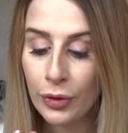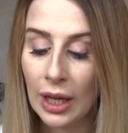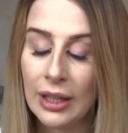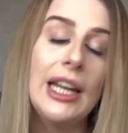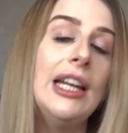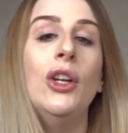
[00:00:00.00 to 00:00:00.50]

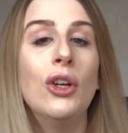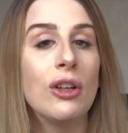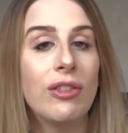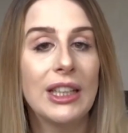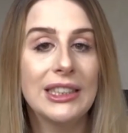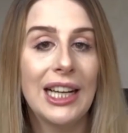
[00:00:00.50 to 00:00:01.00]
they look
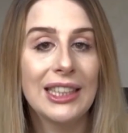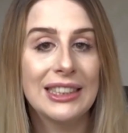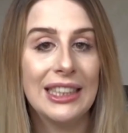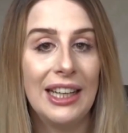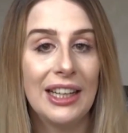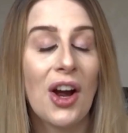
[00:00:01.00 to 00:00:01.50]

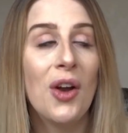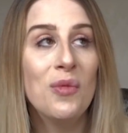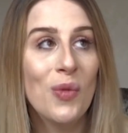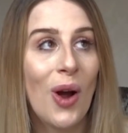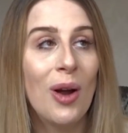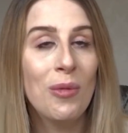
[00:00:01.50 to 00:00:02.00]
fantastic.
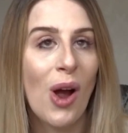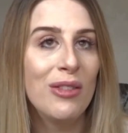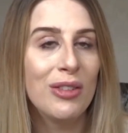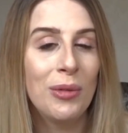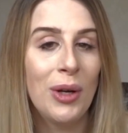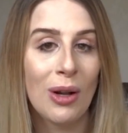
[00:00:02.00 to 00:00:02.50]
I'm
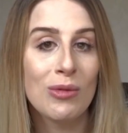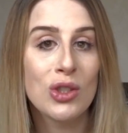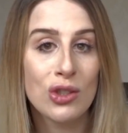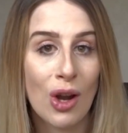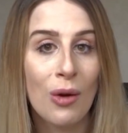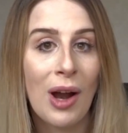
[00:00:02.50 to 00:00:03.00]
over the moon. I'm
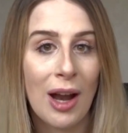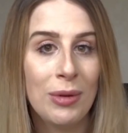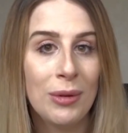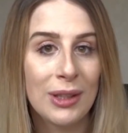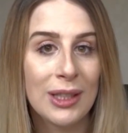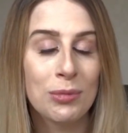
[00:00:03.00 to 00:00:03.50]
so
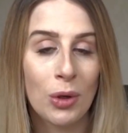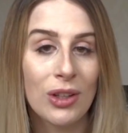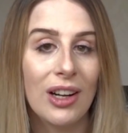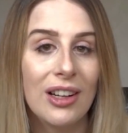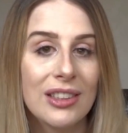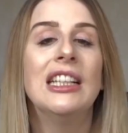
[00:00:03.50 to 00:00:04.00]
happy with this
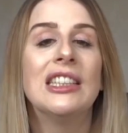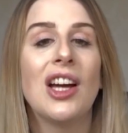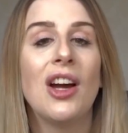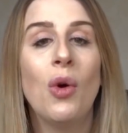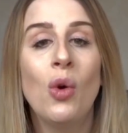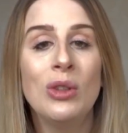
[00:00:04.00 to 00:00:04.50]
product.
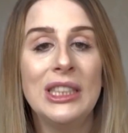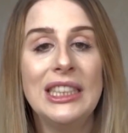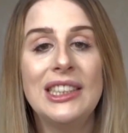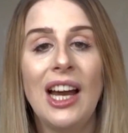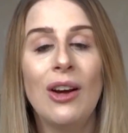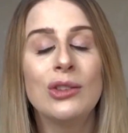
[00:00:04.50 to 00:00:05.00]
So all
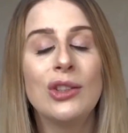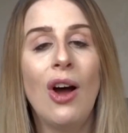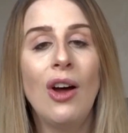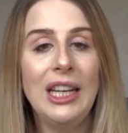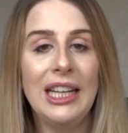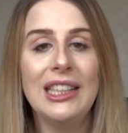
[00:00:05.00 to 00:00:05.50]
details
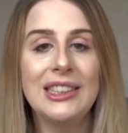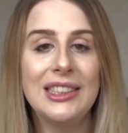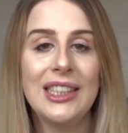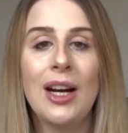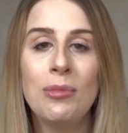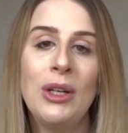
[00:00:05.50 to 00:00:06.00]
are linked
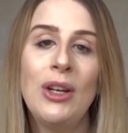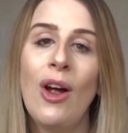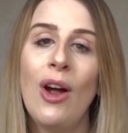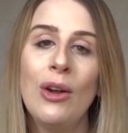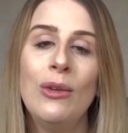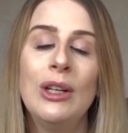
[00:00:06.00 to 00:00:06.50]
down
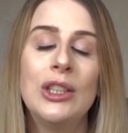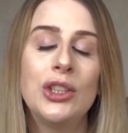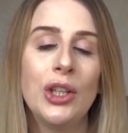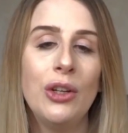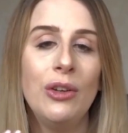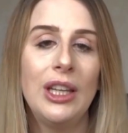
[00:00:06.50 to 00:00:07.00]
below
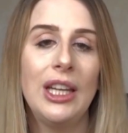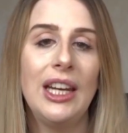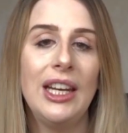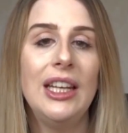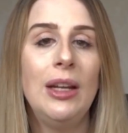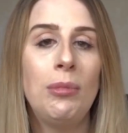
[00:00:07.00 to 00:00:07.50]
to
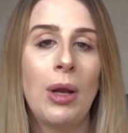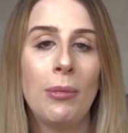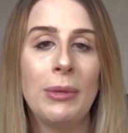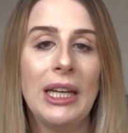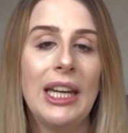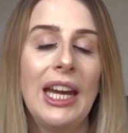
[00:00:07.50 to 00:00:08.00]
the lip
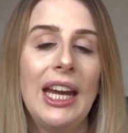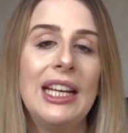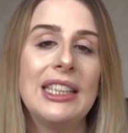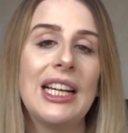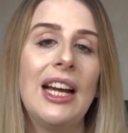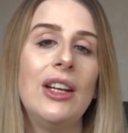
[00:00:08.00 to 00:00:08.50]
plumbing
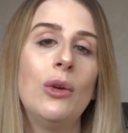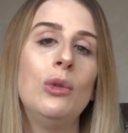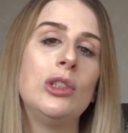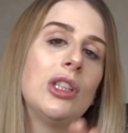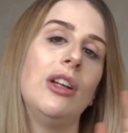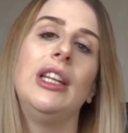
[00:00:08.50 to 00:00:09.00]
kit and
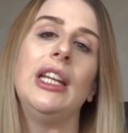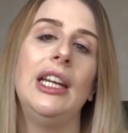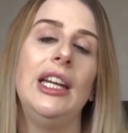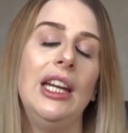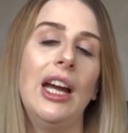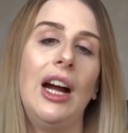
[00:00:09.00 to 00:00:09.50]
also
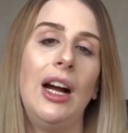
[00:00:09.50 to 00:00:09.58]
the